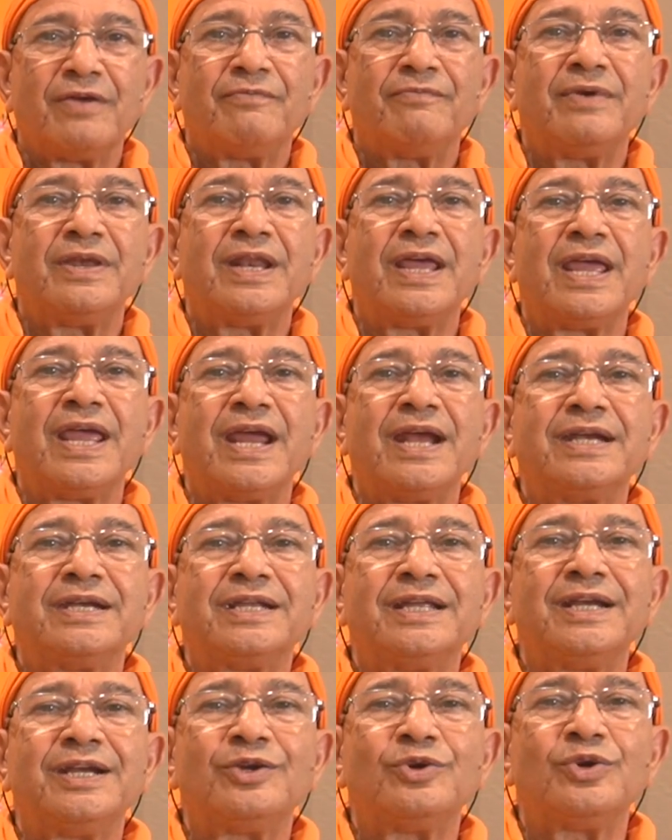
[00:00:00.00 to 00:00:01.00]
When I
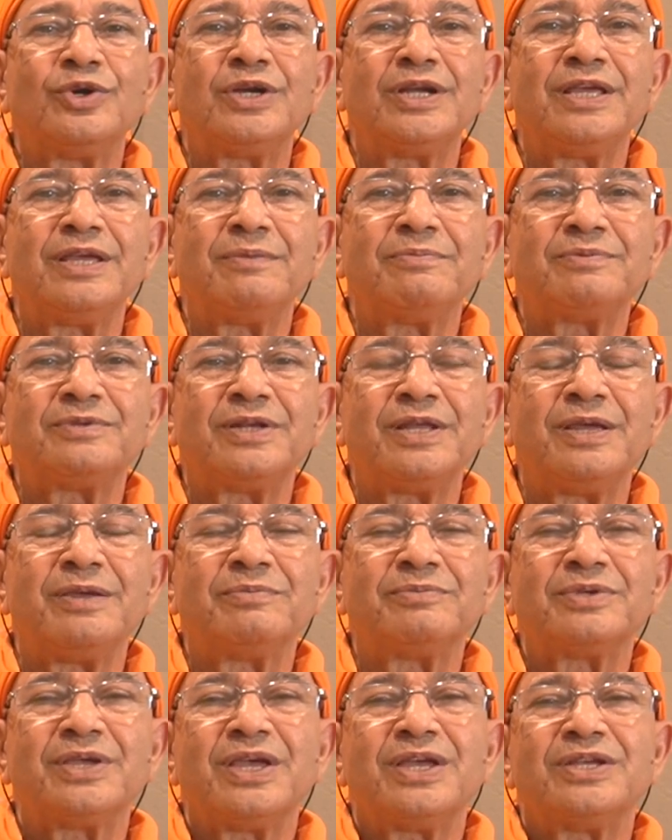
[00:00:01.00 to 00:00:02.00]
enter into deep
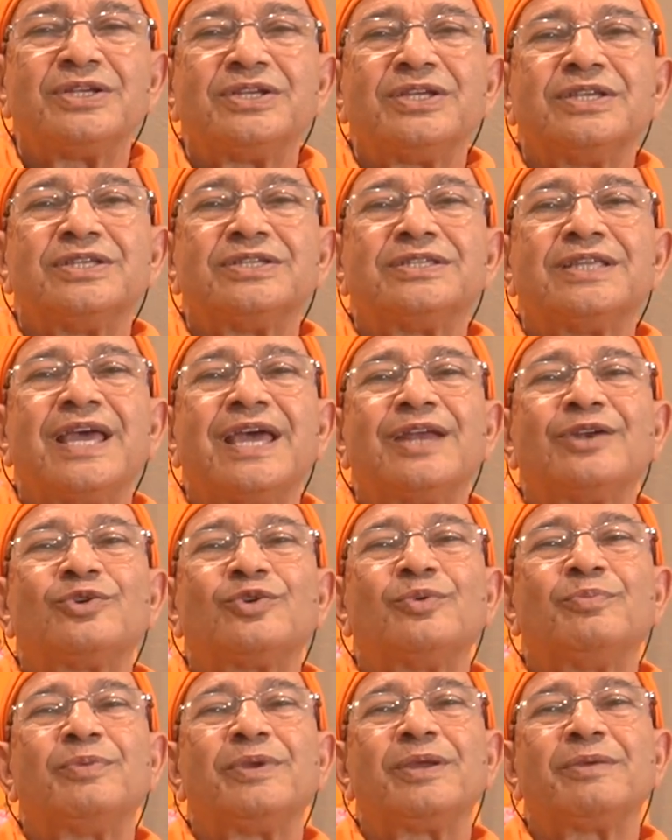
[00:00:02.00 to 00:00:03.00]
sleep, she is there
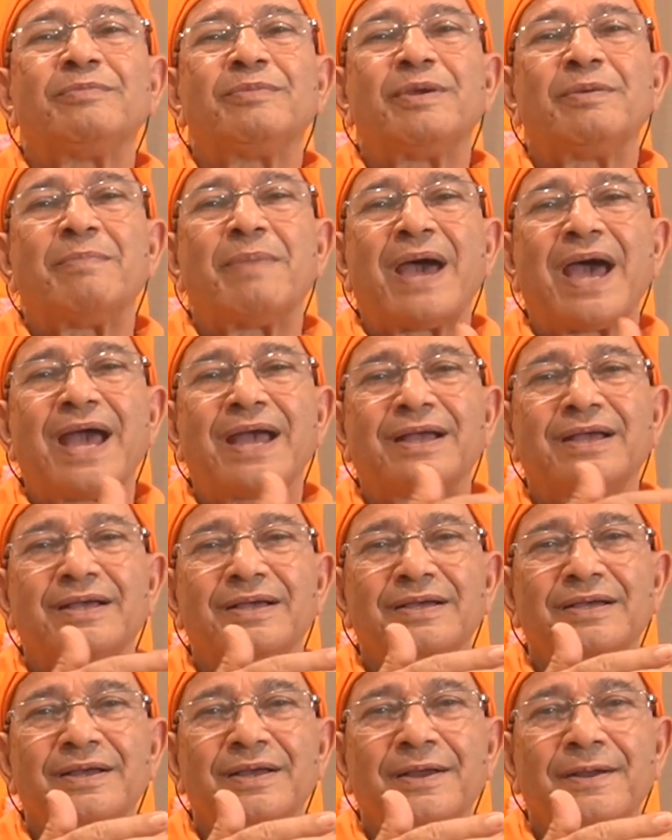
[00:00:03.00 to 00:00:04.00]
to bring me
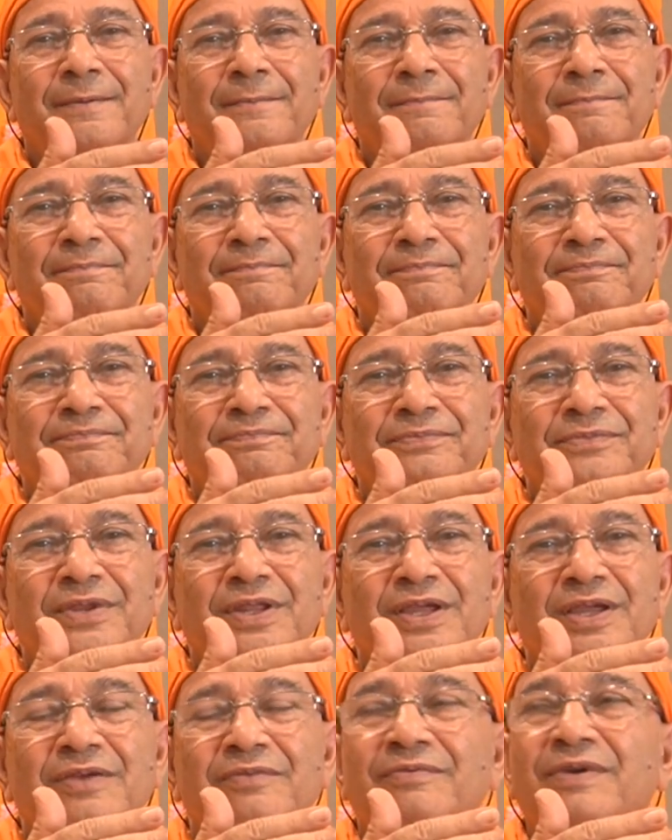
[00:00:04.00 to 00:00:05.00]
back.
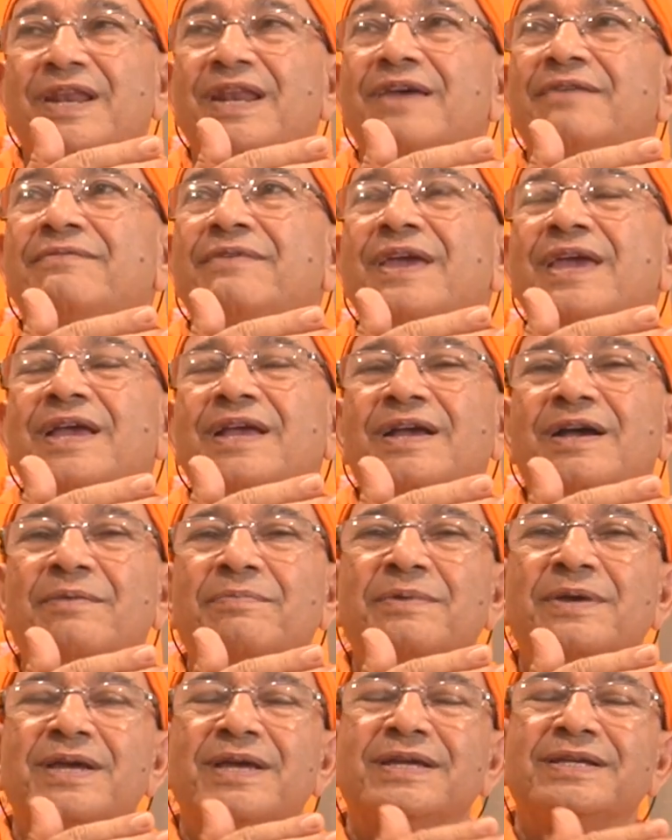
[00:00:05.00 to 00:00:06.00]
When I wake
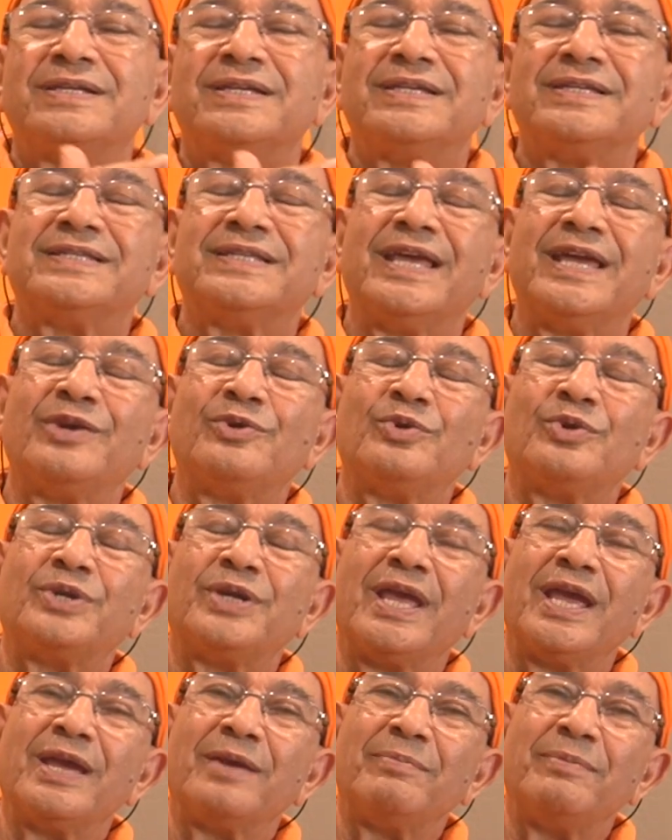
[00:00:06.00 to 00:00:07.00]
up, she is there to
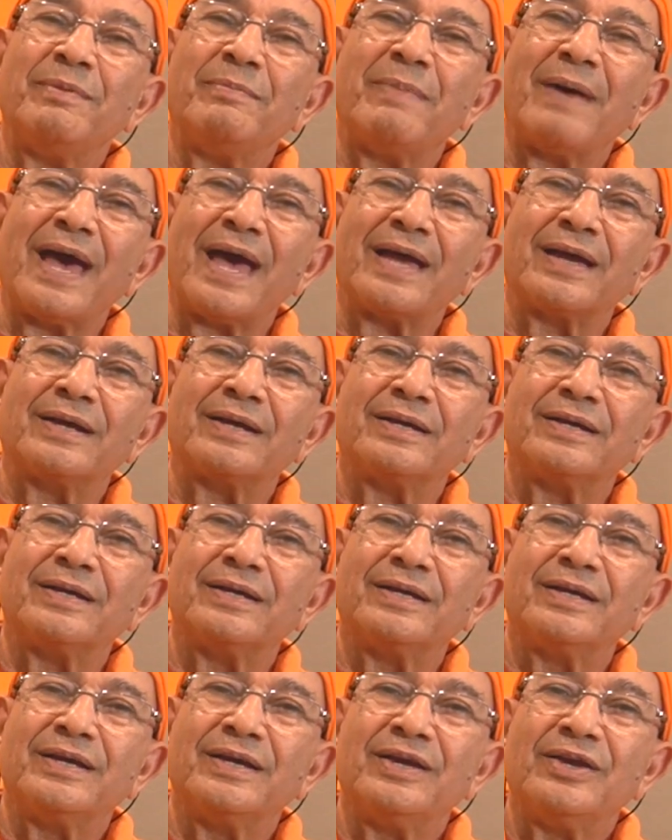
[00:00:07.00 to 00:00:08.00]
take me back.
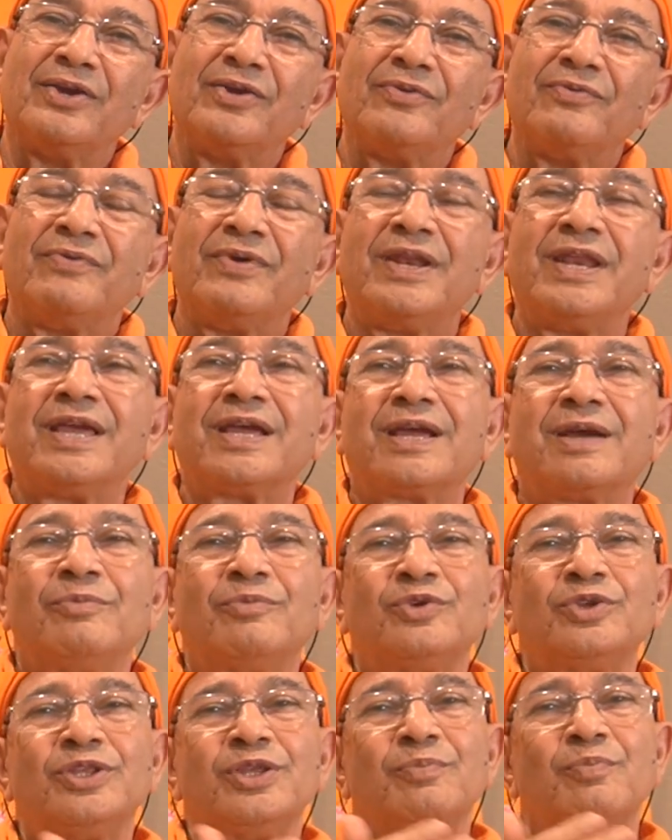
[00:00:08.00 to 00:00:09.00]
When I come
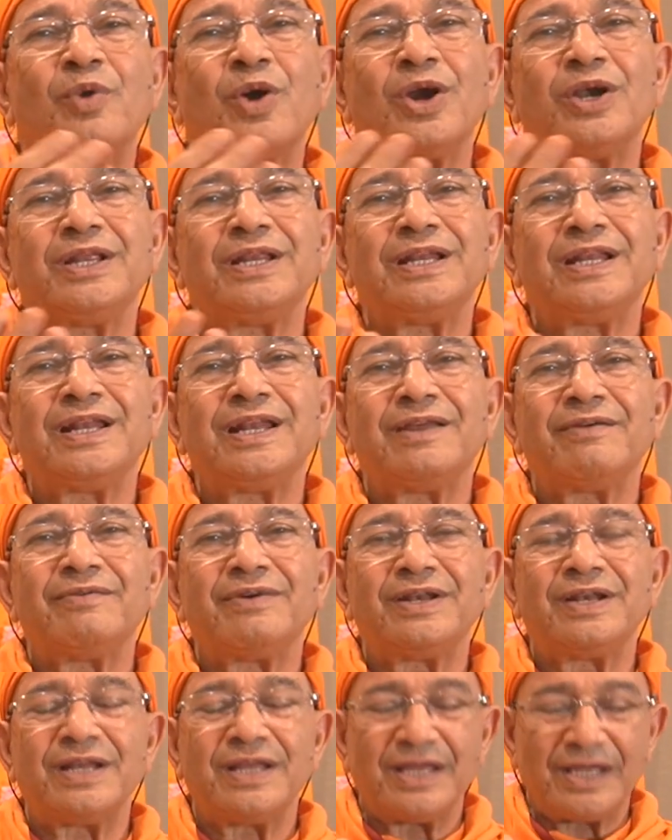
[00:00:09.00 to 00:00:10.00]
to the bodily
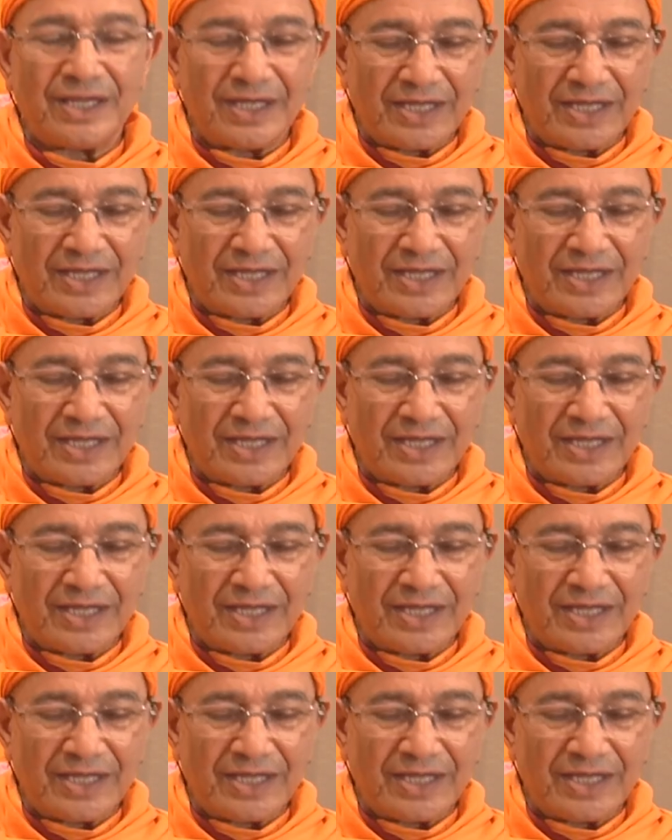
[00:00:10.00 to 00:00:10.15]
level,